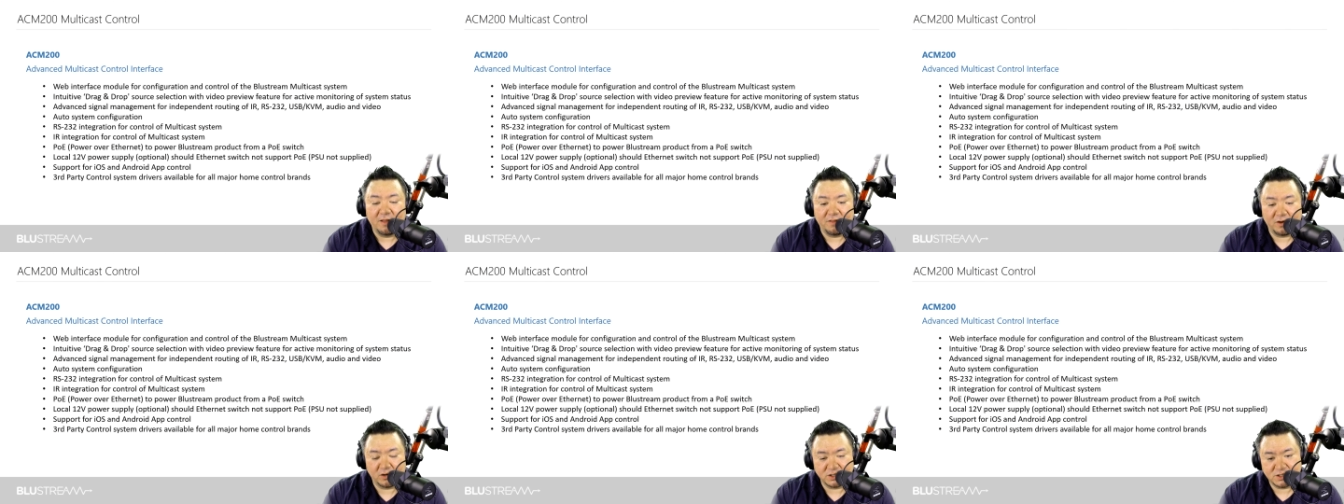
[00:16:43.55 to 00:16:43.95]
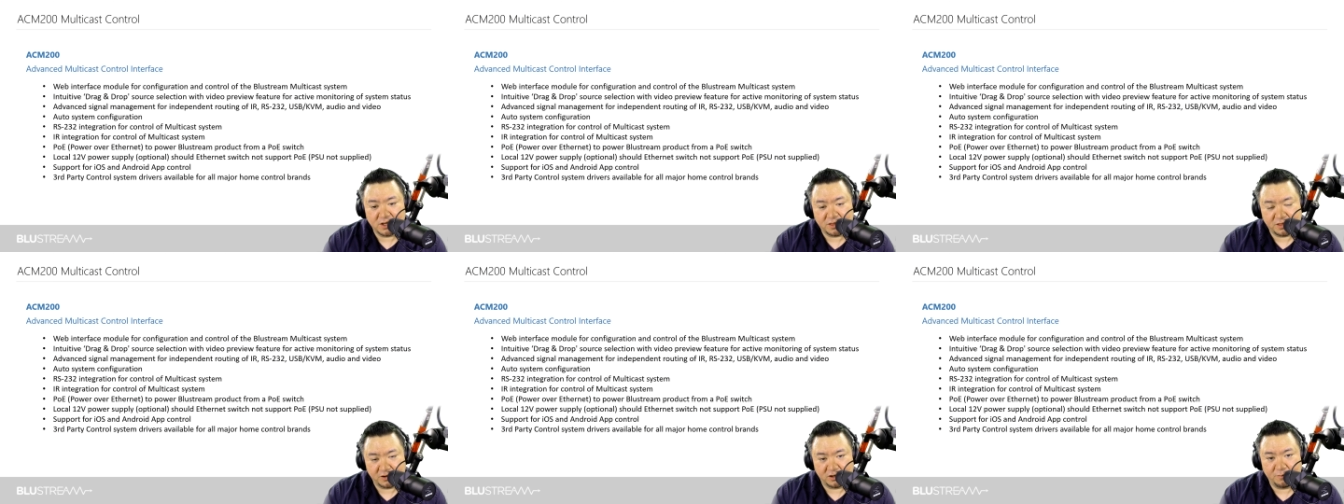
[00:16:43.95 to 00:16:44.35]
There's
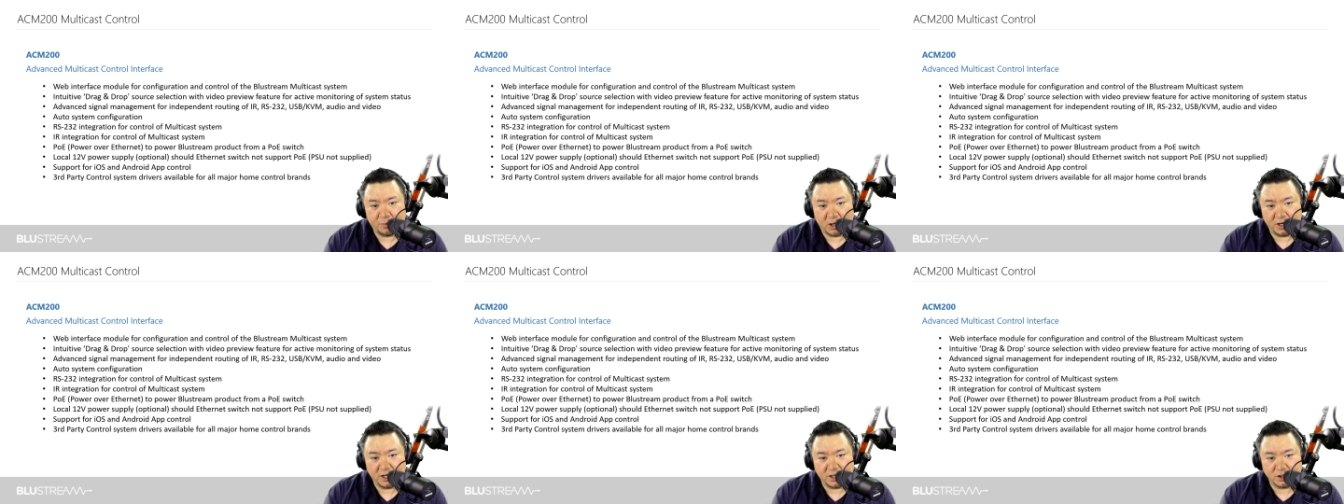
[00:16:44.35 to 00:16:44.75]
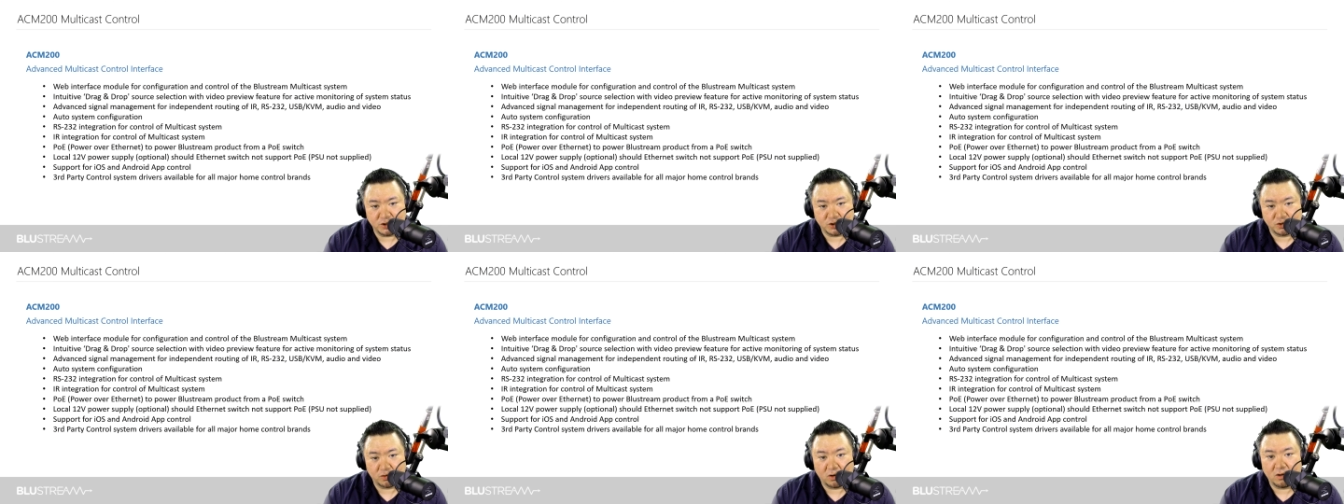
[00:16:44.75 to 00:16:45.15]
third-party
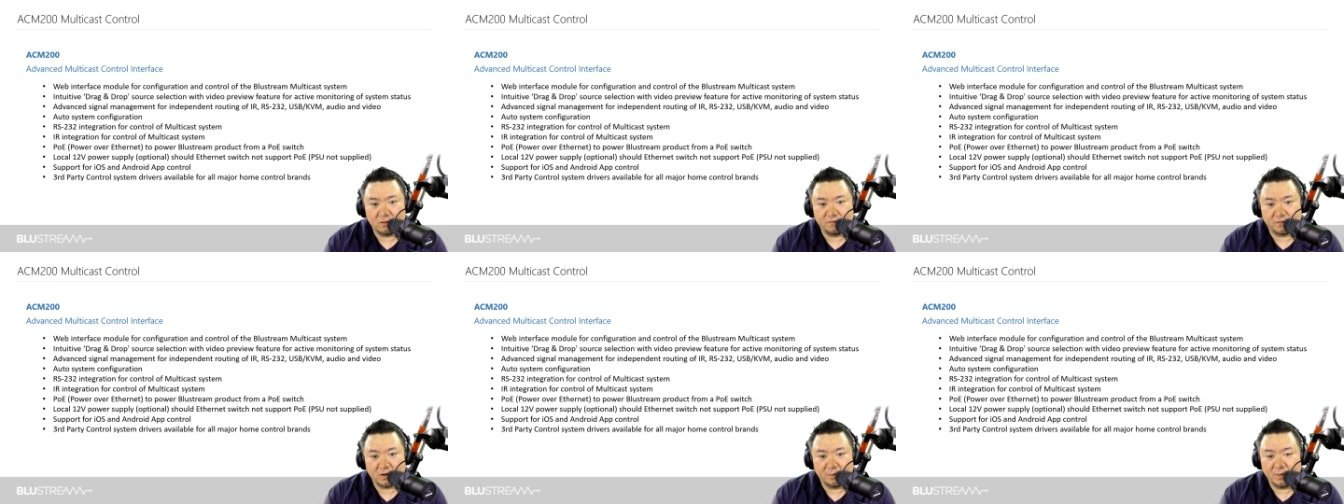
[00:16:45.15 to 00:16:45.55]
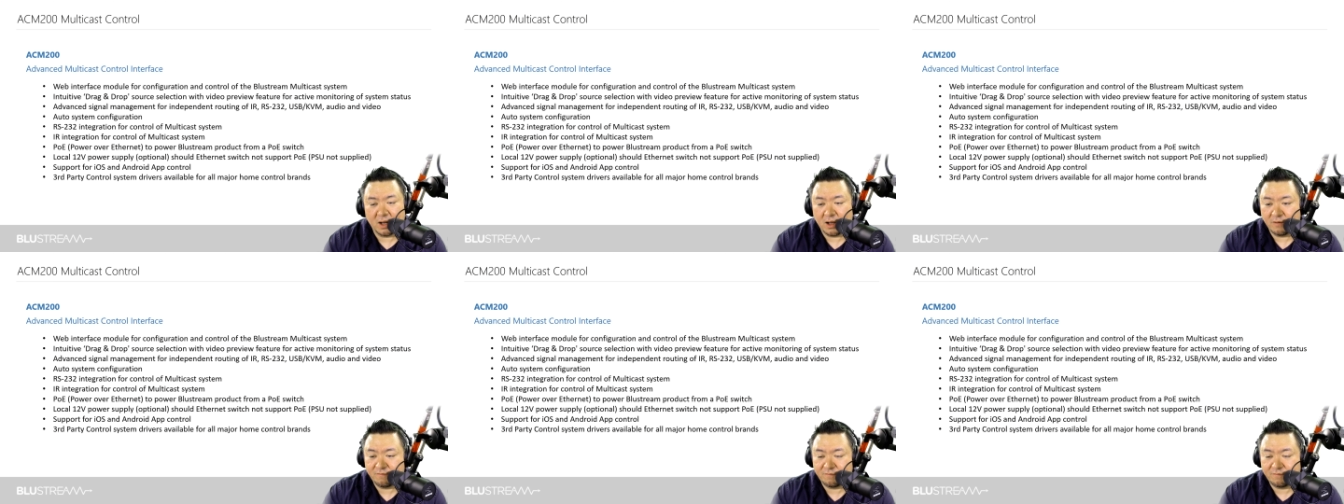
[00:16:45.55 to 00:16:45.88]
control from a